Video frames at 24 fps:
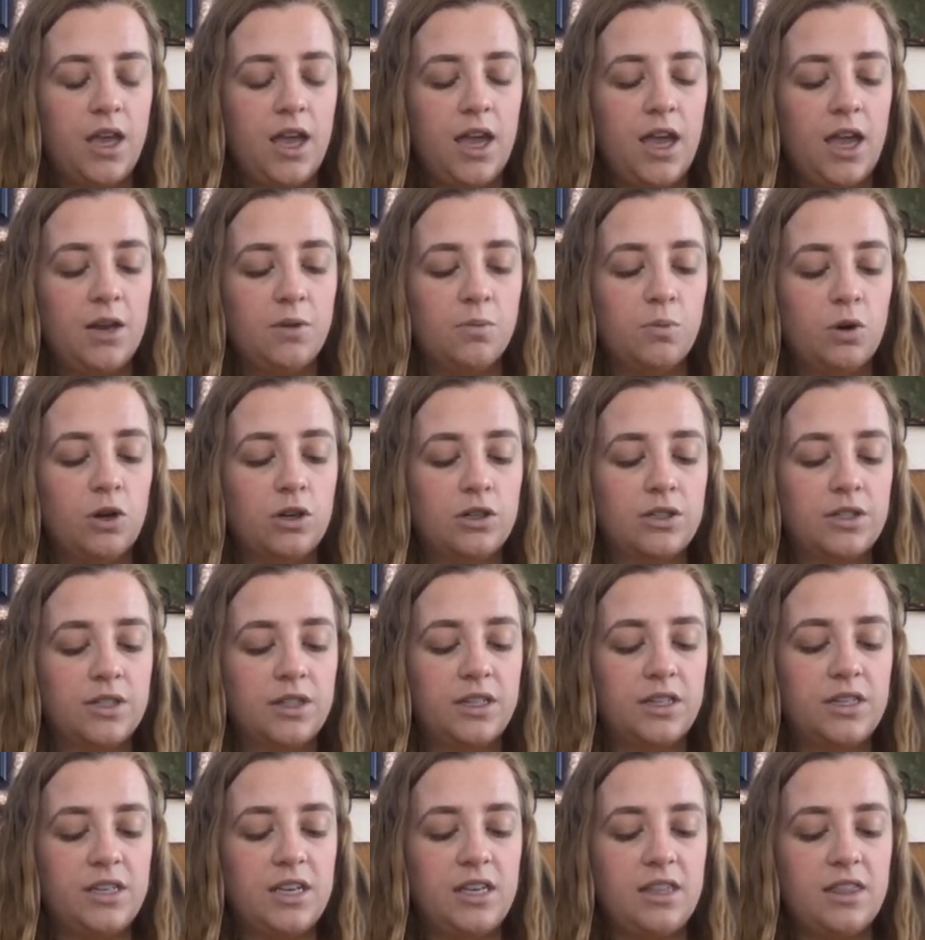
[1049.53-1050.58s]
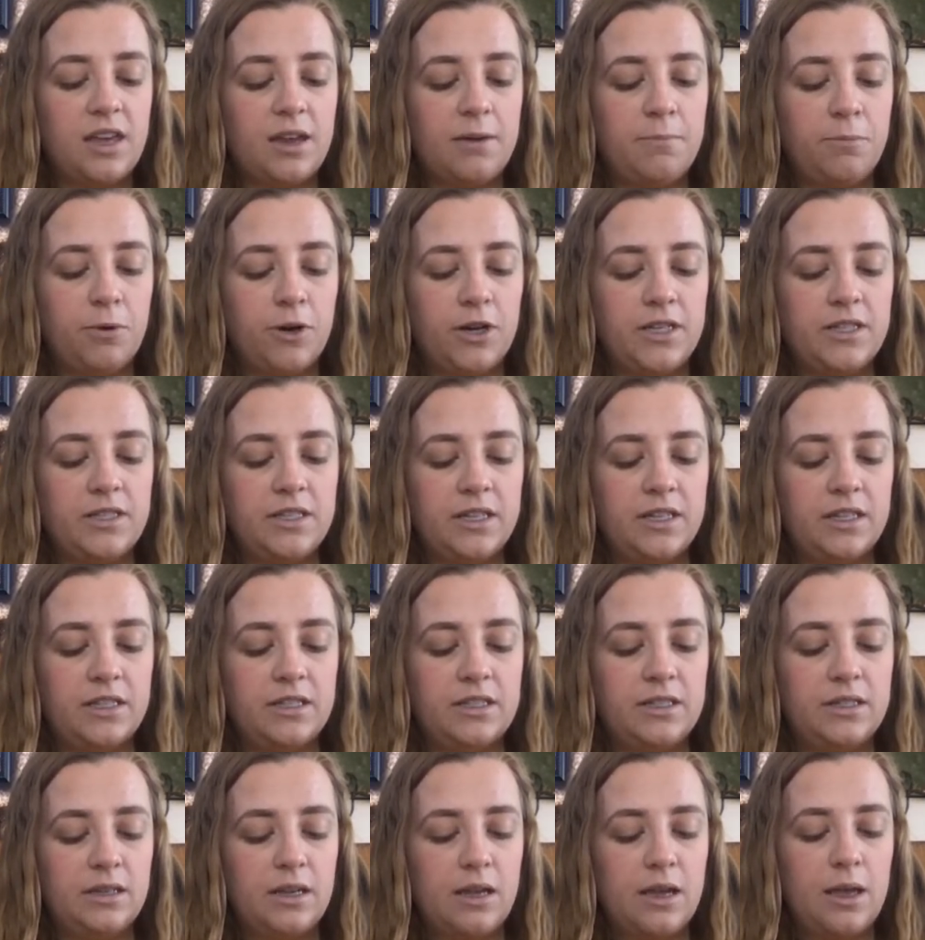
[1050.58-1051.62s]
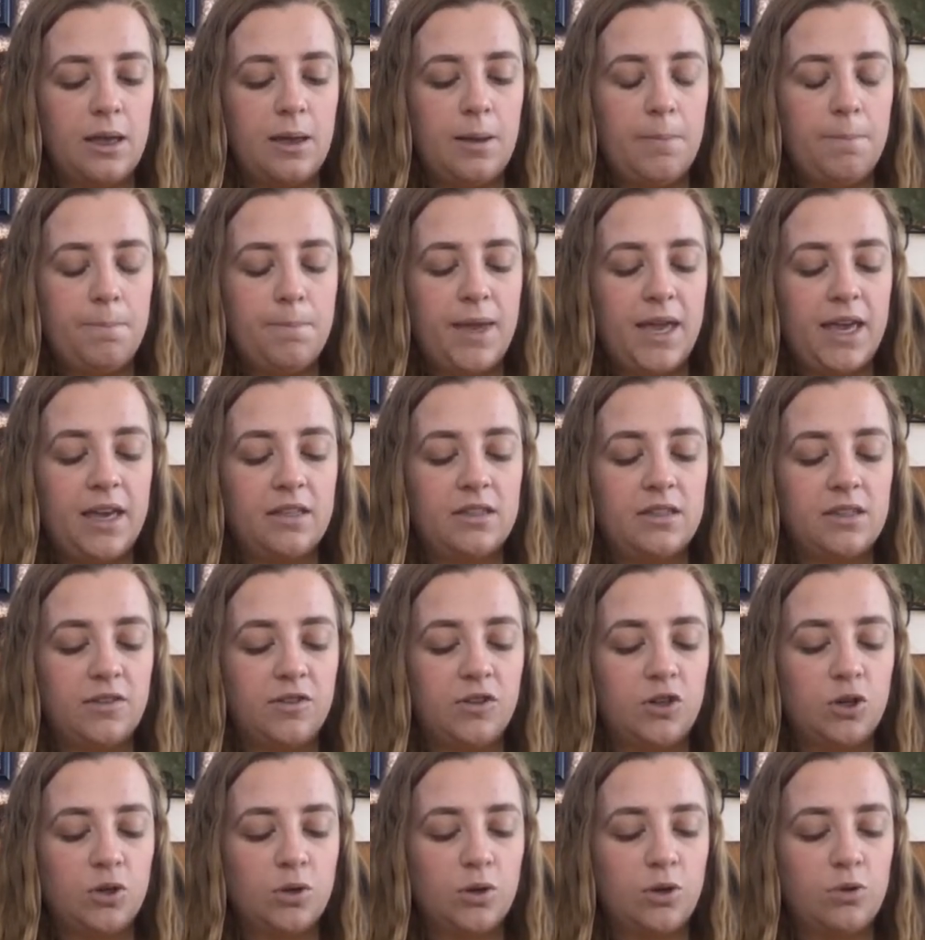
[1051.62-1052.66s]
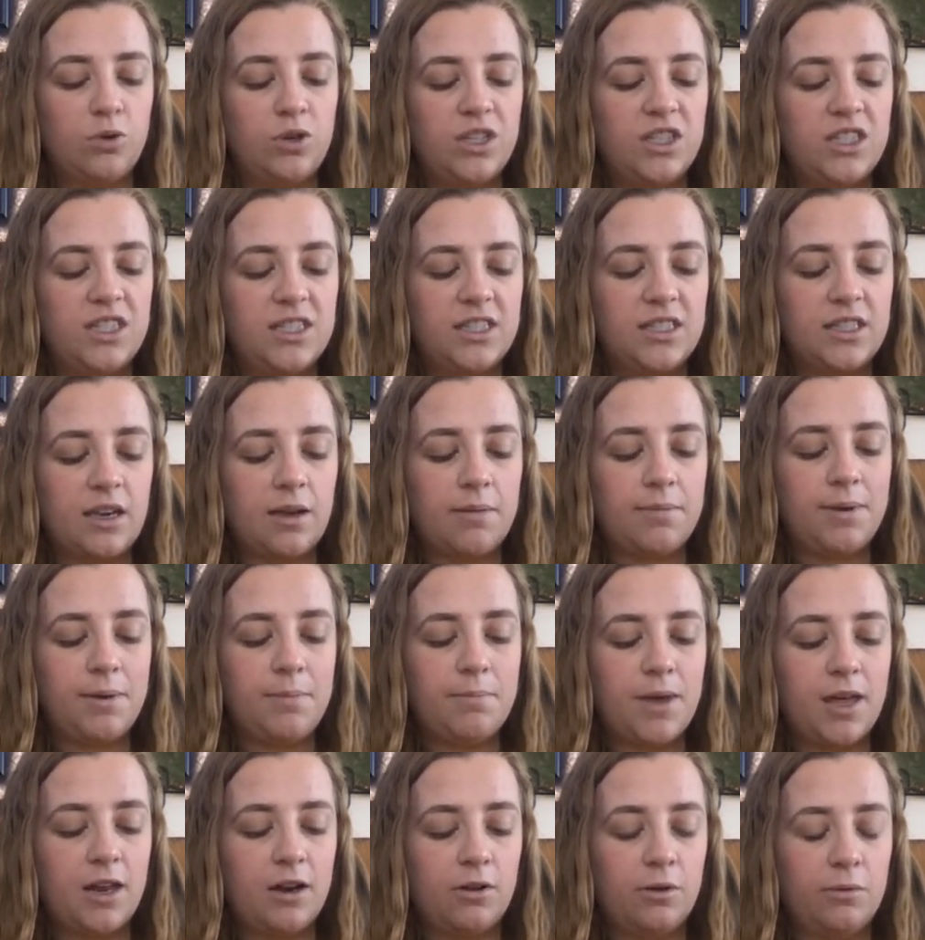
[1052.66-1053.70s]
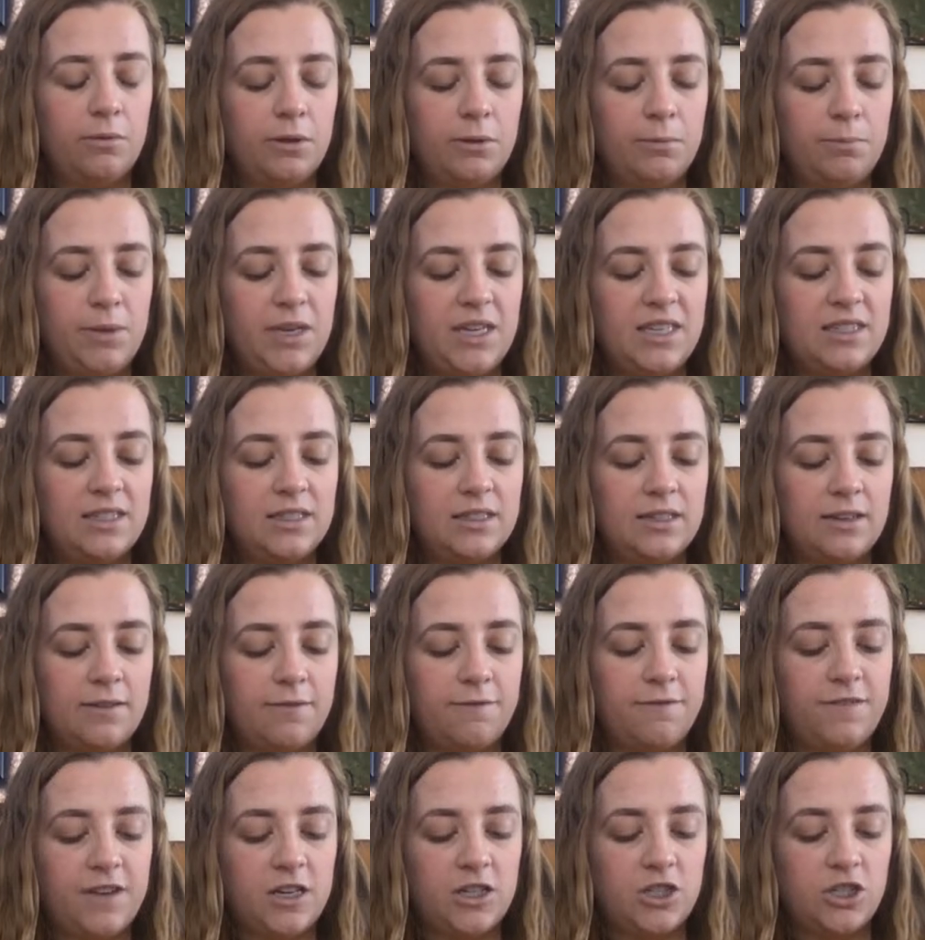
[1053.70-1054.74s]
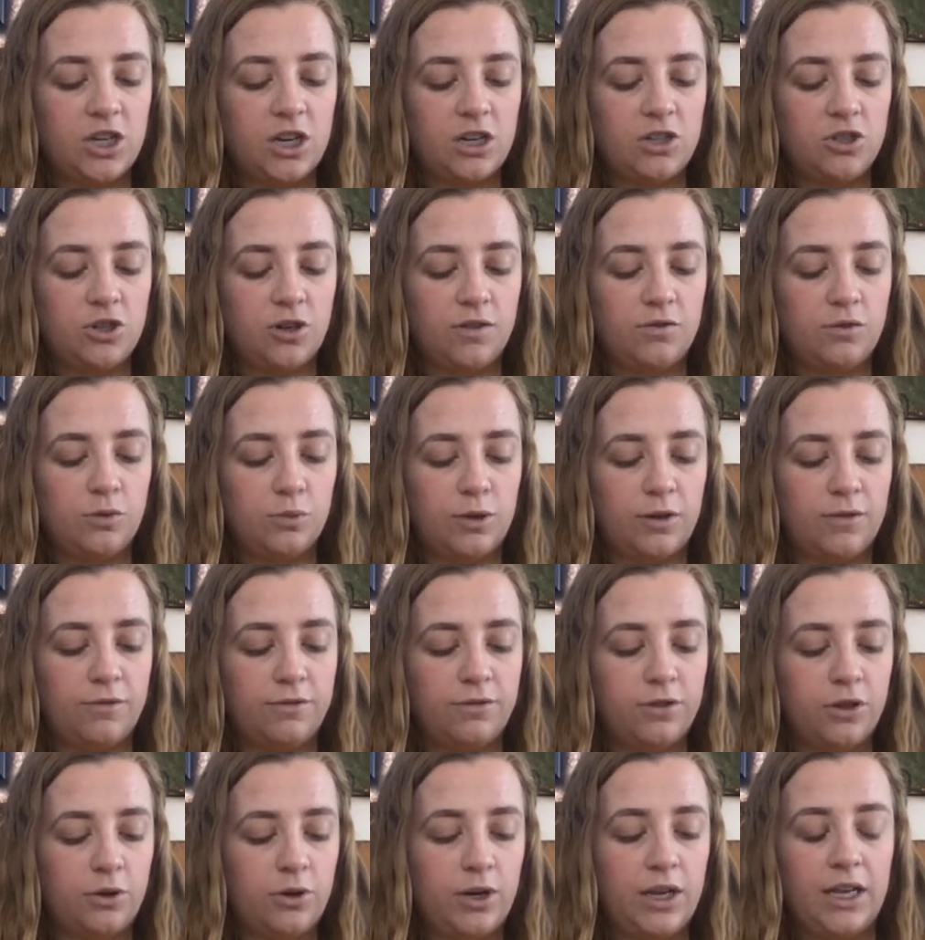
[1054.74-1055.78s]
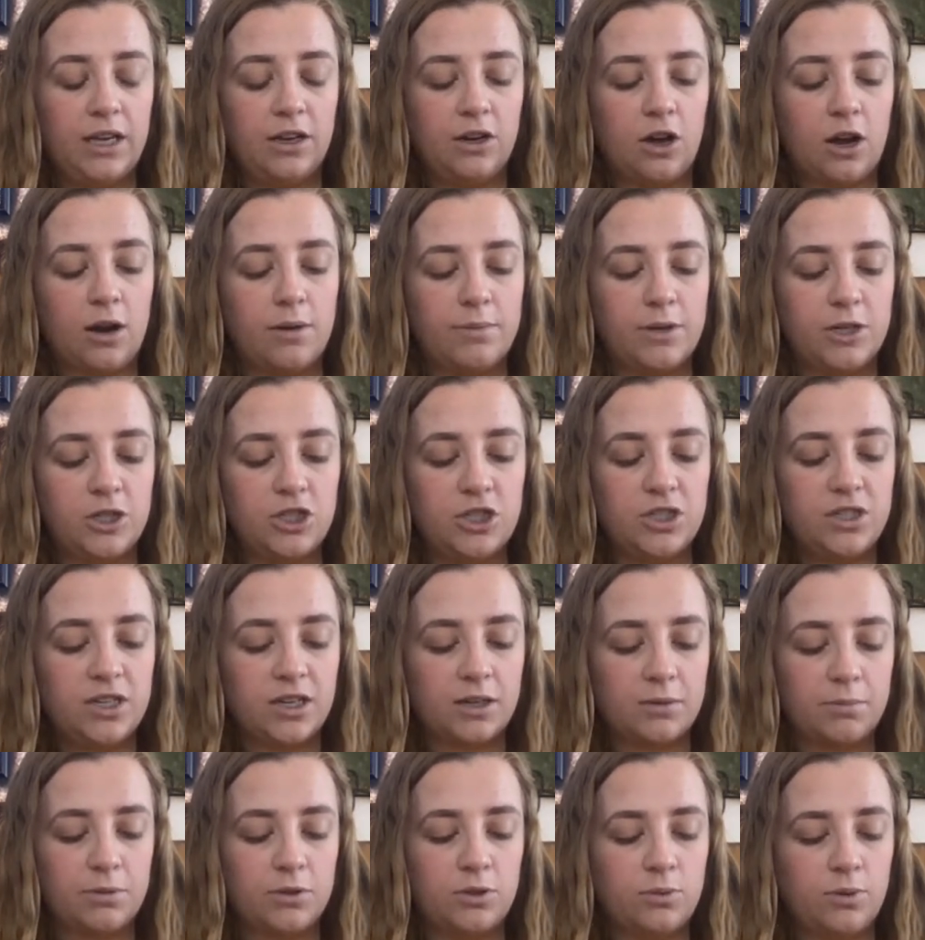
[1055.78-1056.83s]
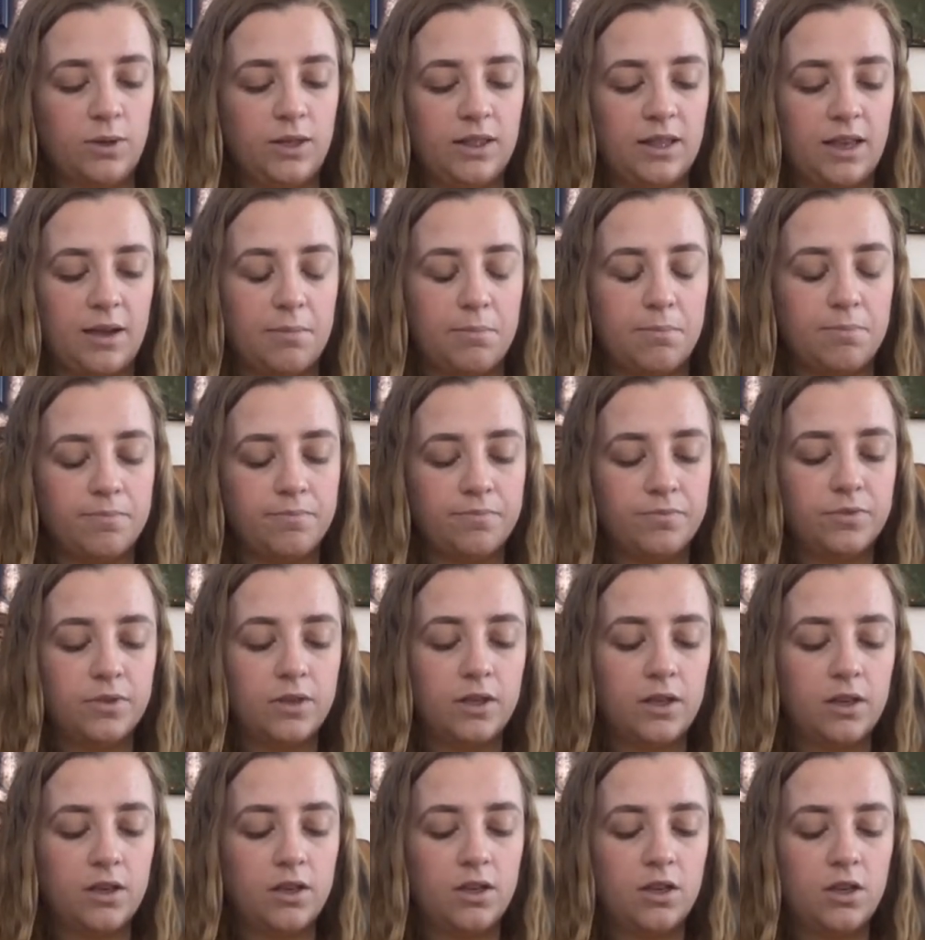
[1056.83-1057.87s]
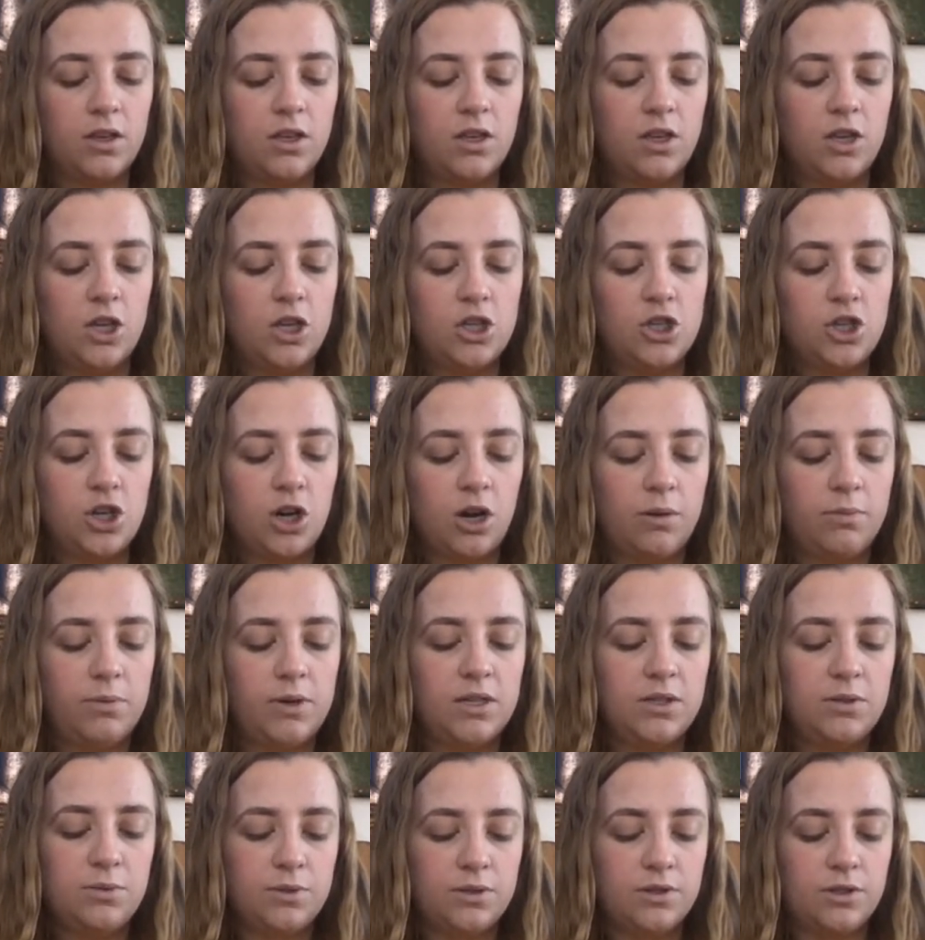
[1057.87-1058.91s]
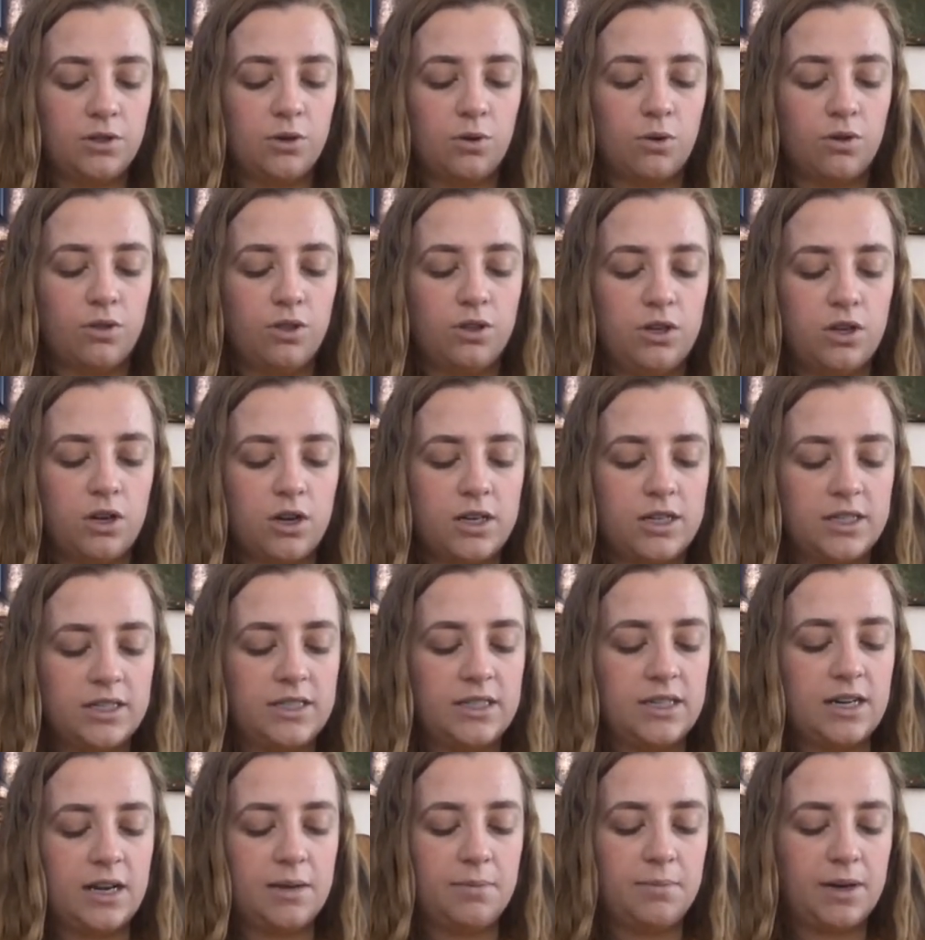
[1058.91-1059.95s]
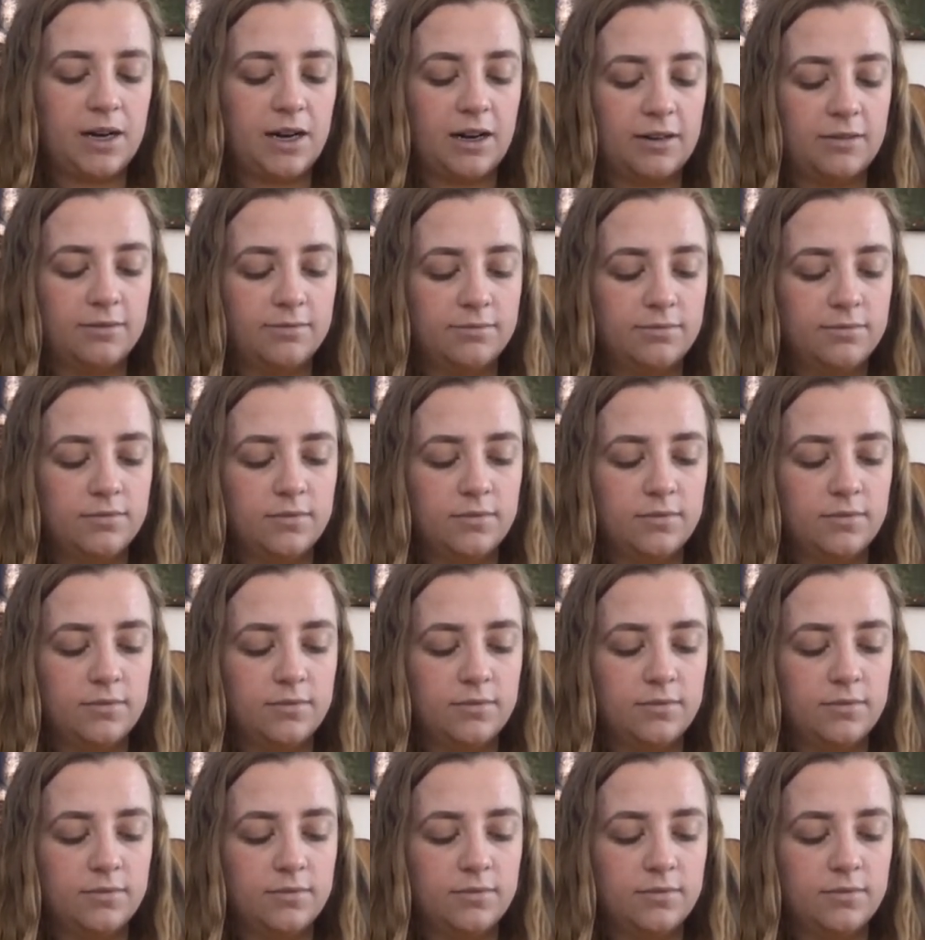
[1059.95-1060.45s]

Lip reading: And worse, the teeth had braces, bands of corroded, scummy metal with pieces of fish and driftwood floating garbage stuck between them. Charybdis was an orthodontist's nightmare.